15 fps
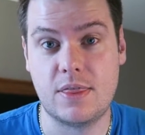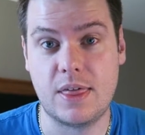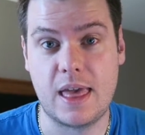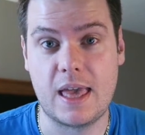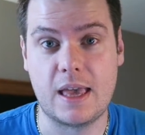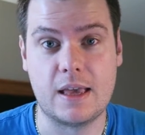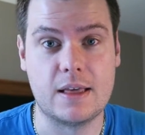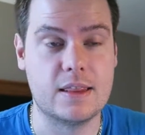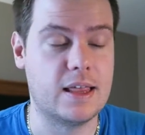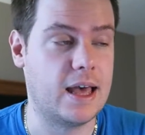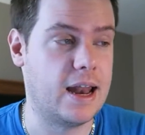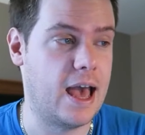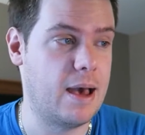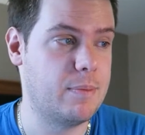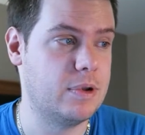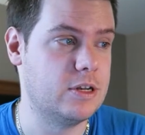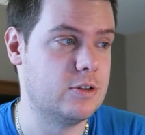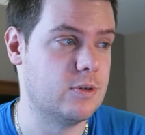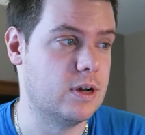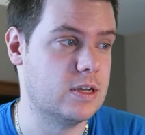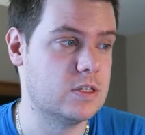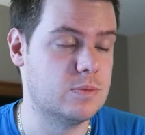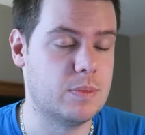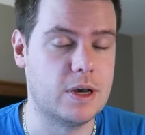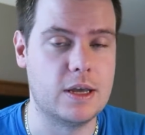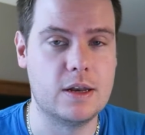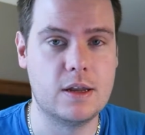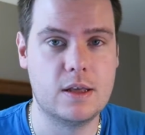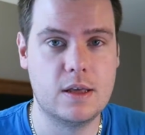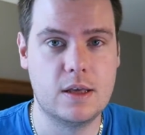thing that happened to us.
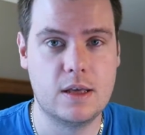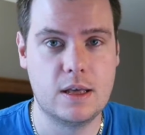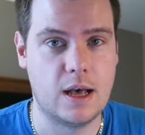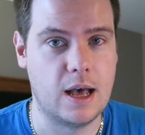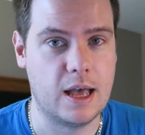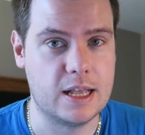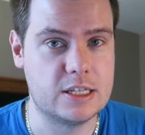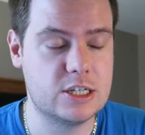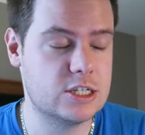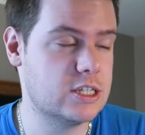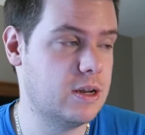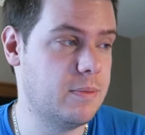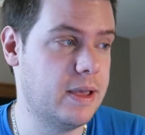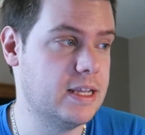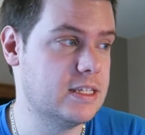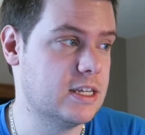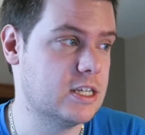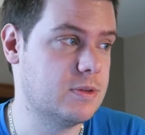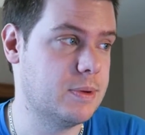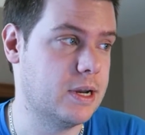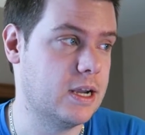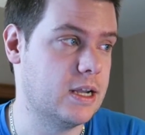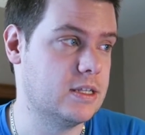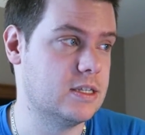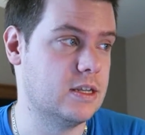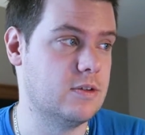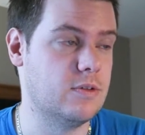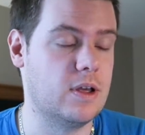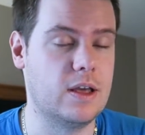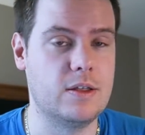But it's just an amazing experience,
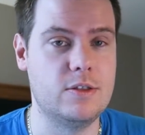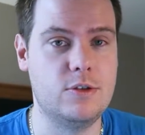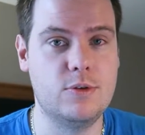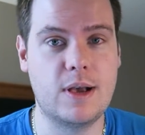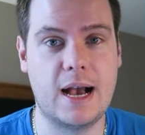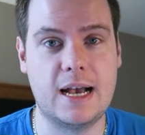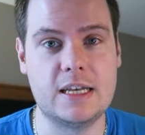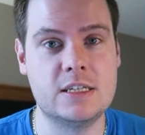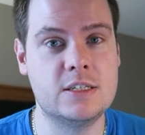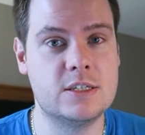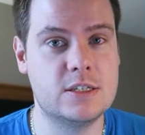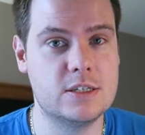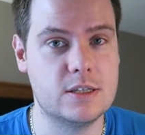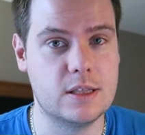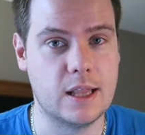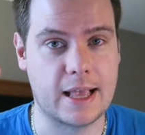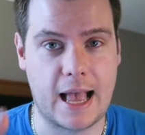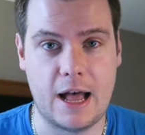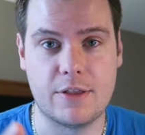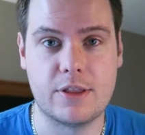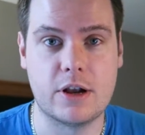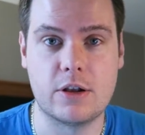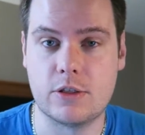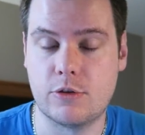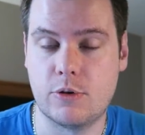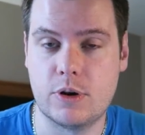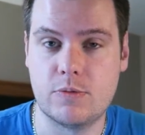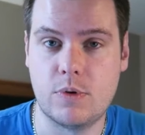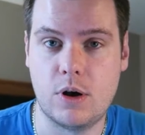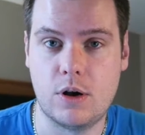and you guys like out there in the
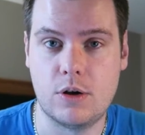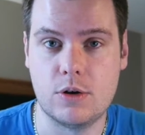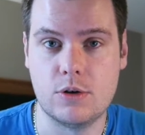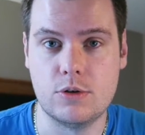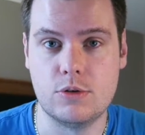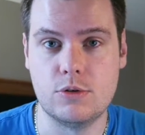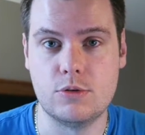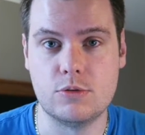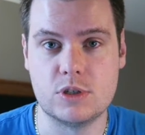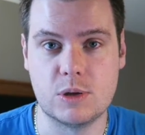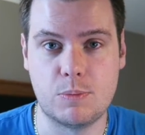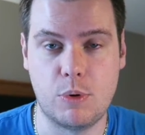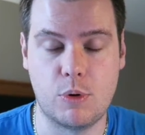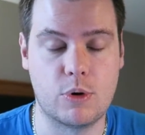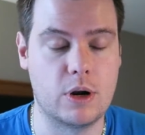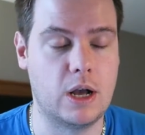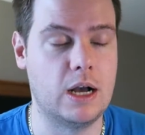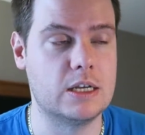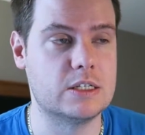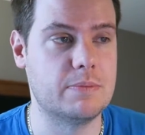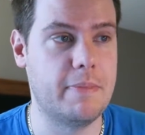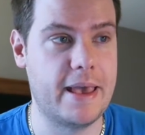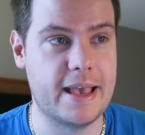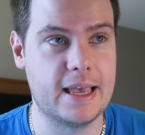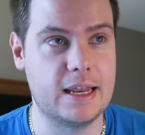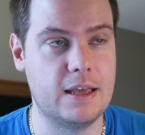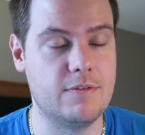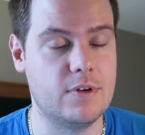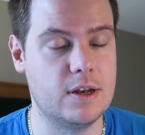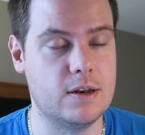green wall who support us make it
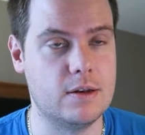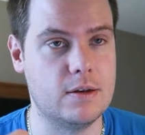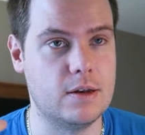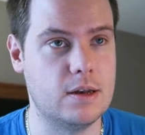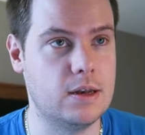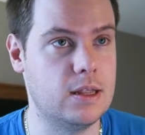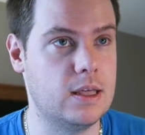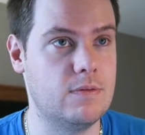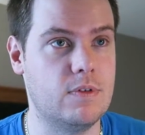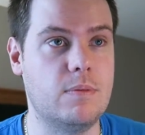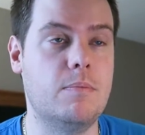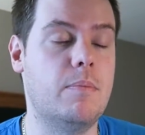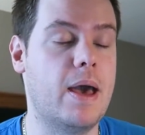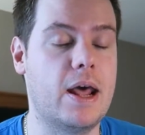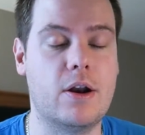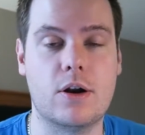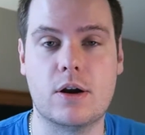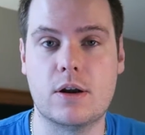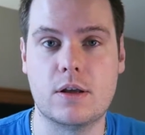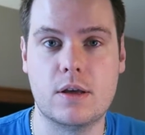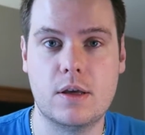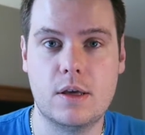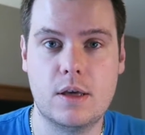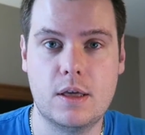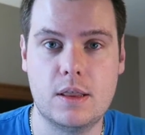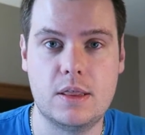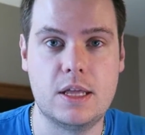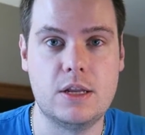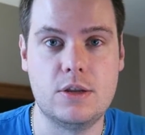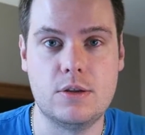even better
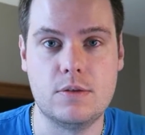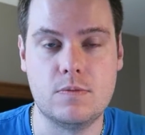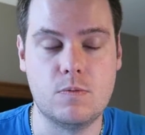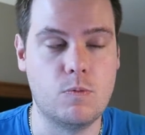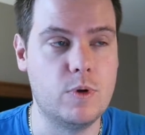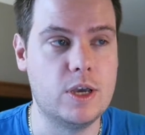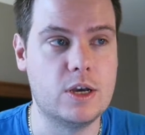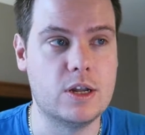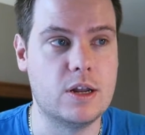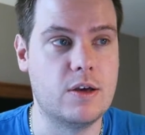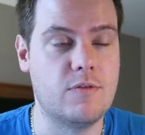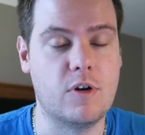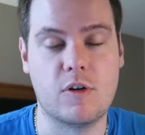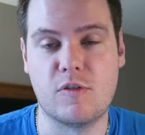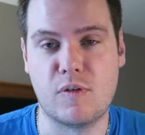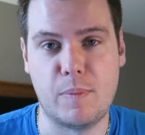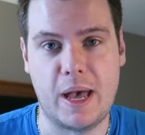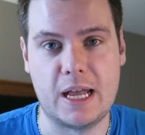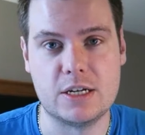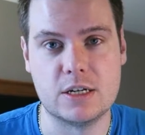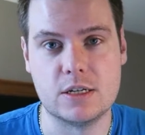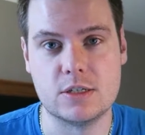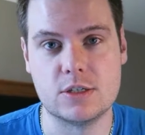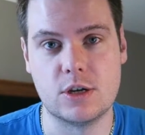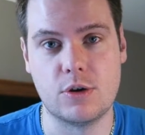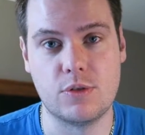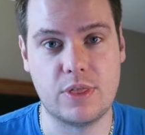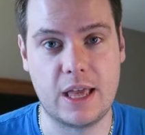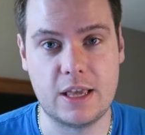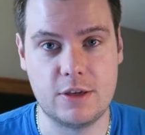than we could have ever imagined.
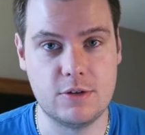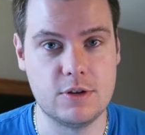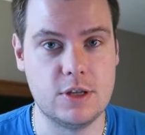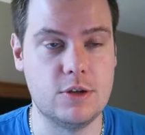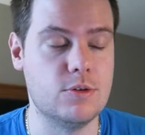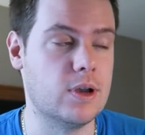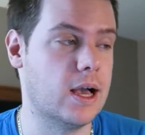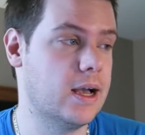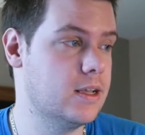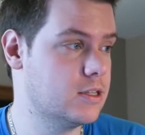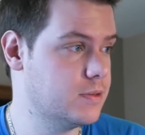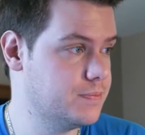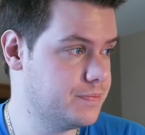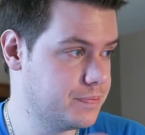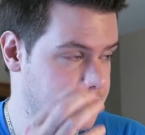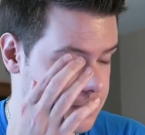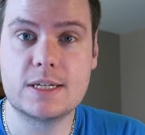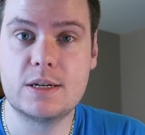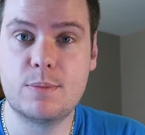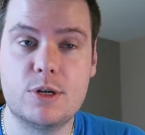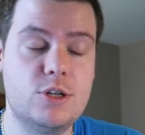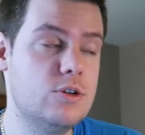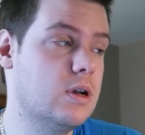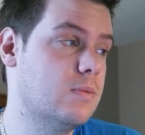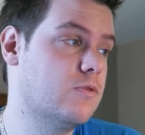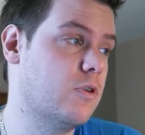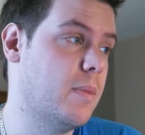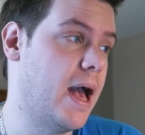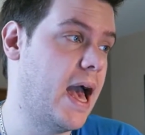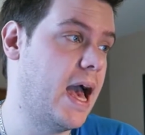So thank you to you guys. Question number 2 comes
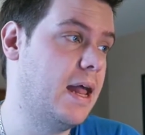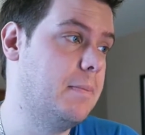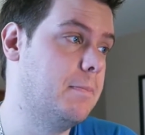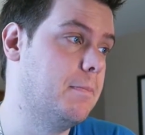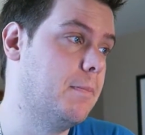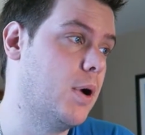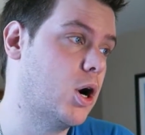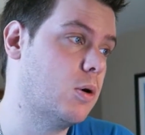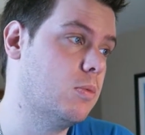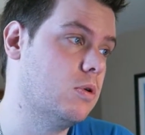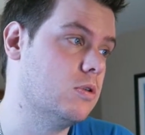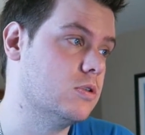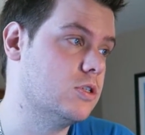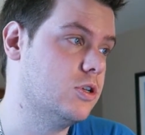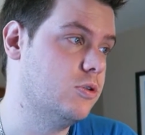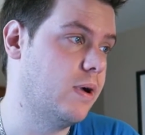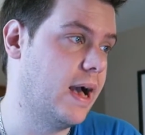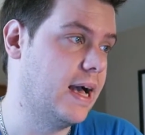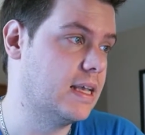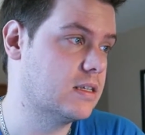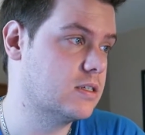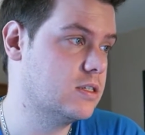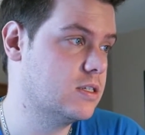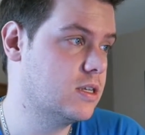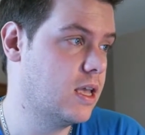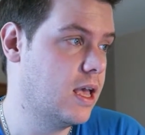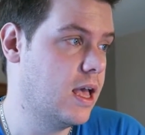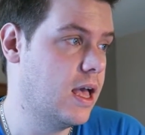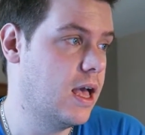from @Marbles, who asks,